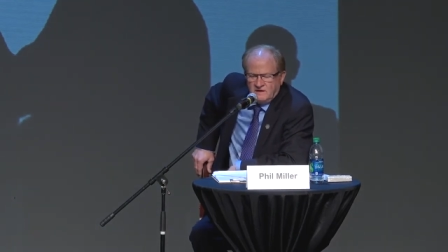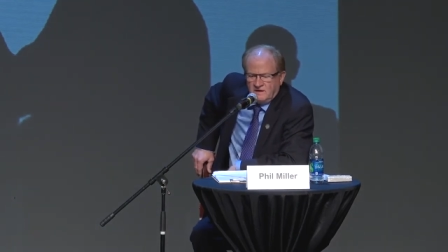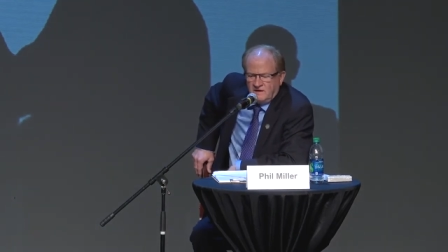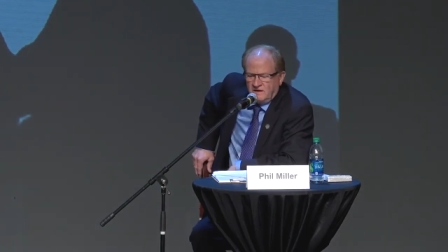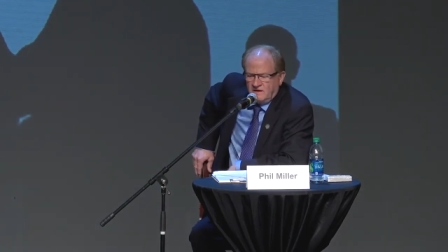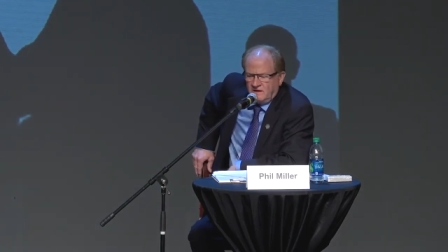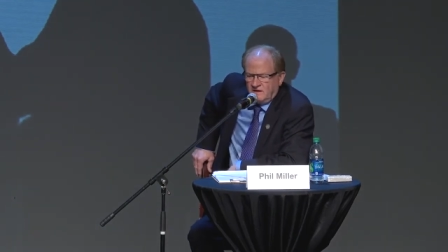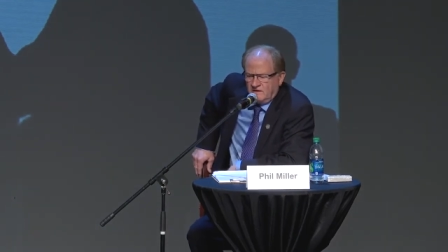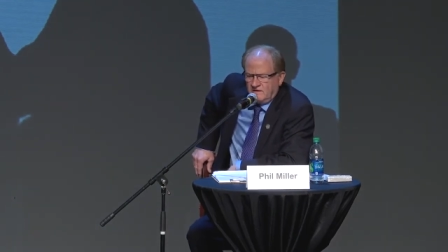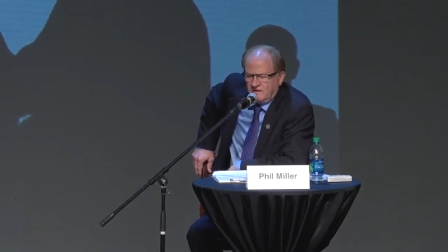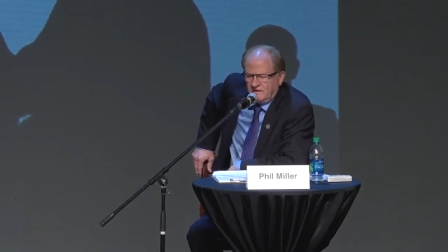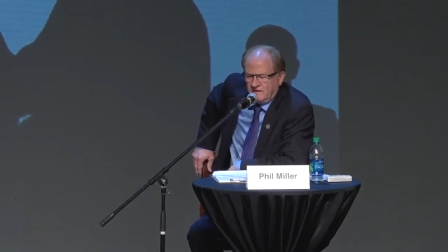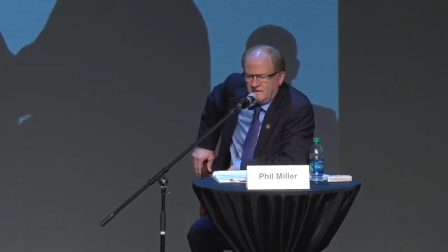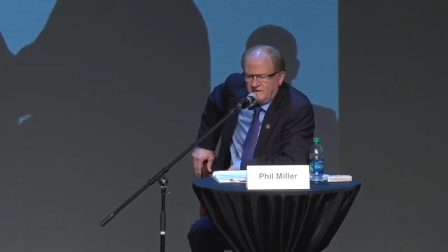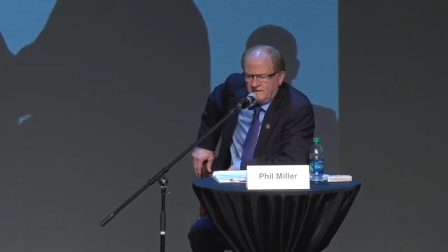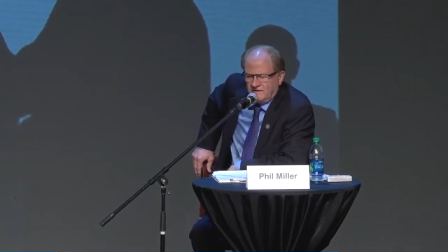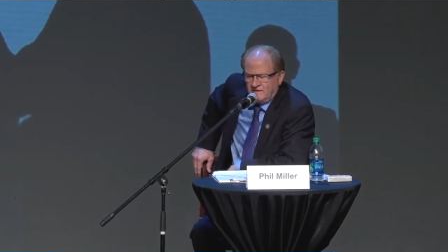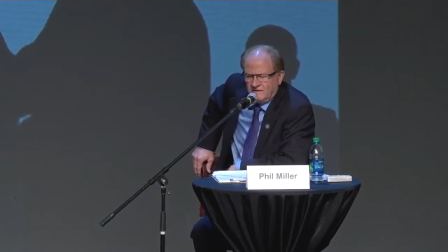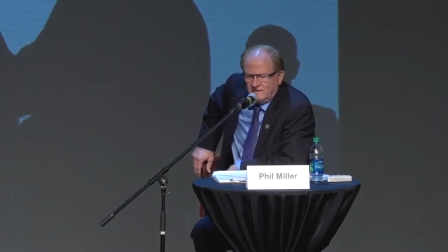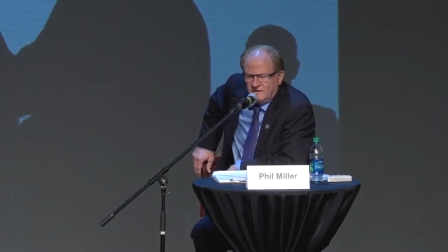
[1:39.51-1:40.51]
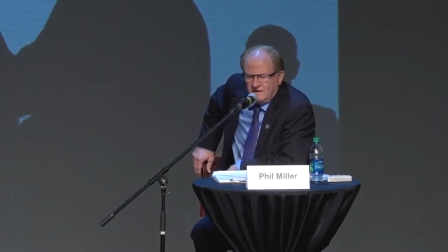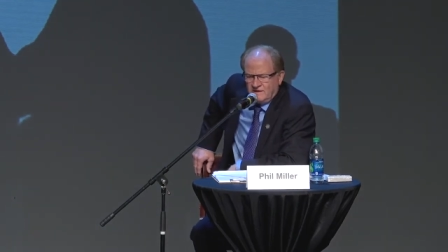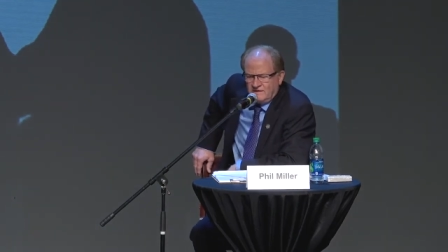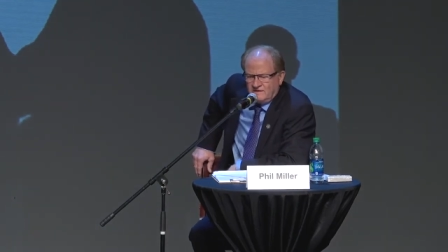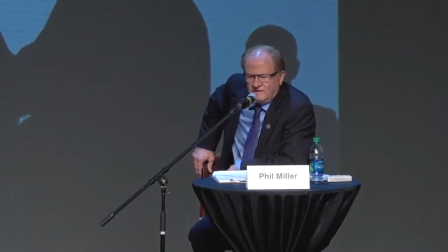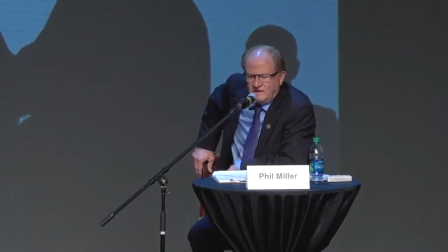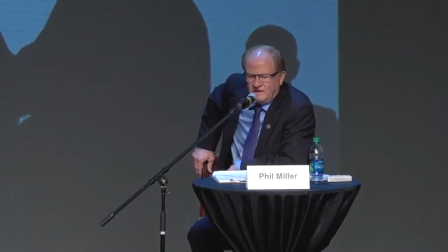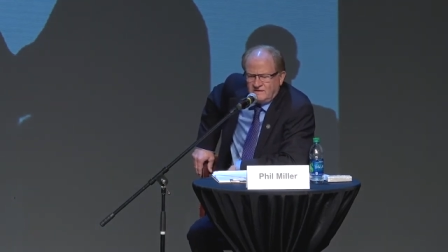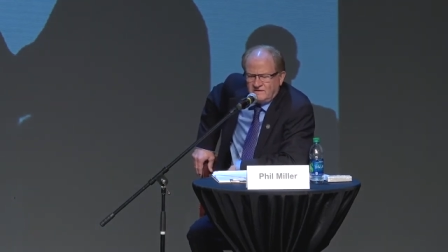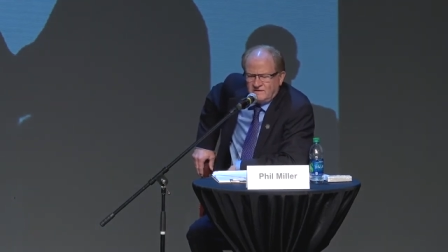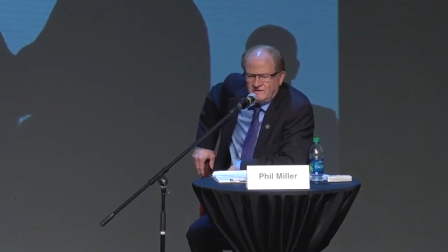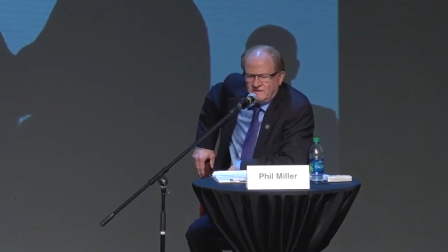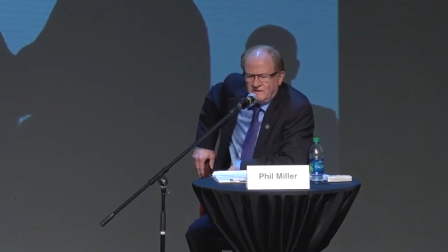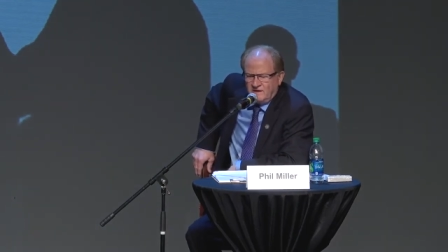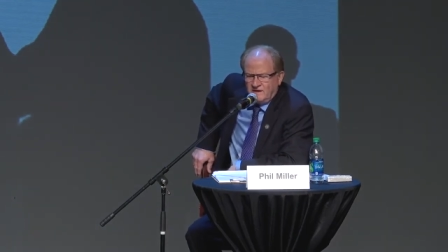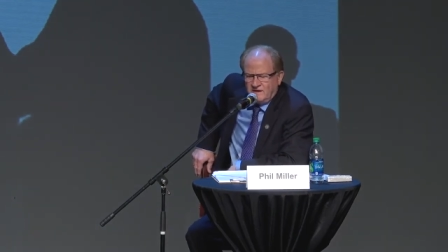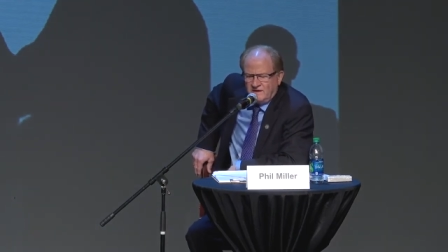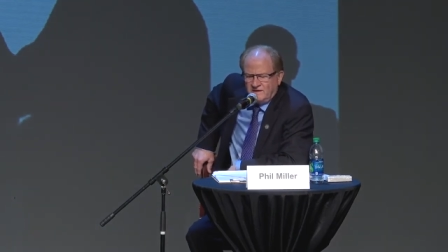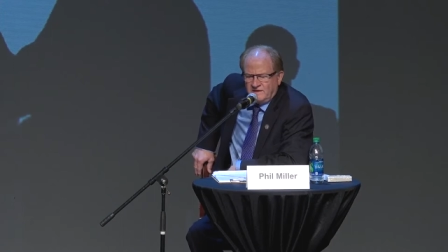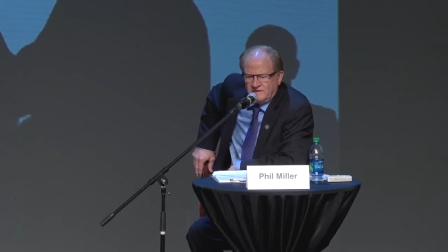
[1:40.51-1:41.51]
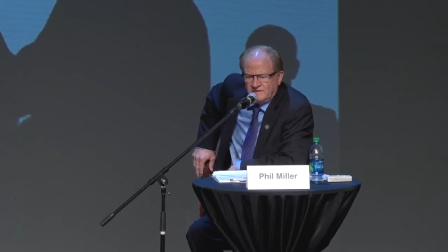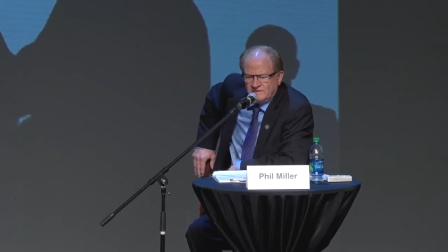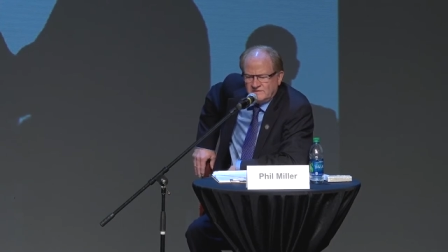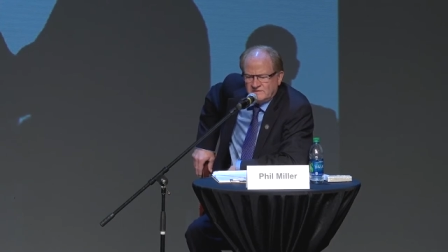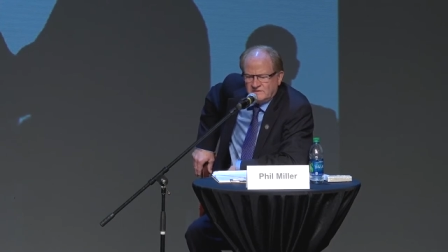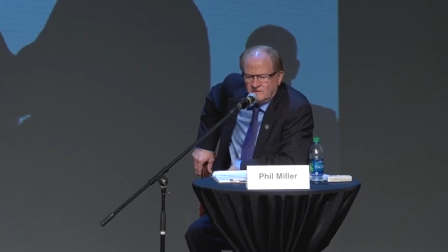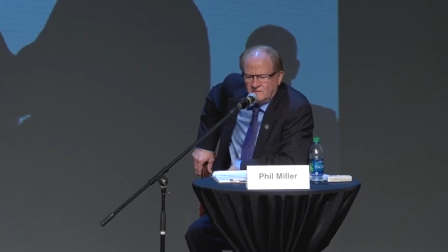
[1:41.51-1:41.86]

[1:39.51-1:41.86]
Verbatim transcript: Uh, in the late 1990s,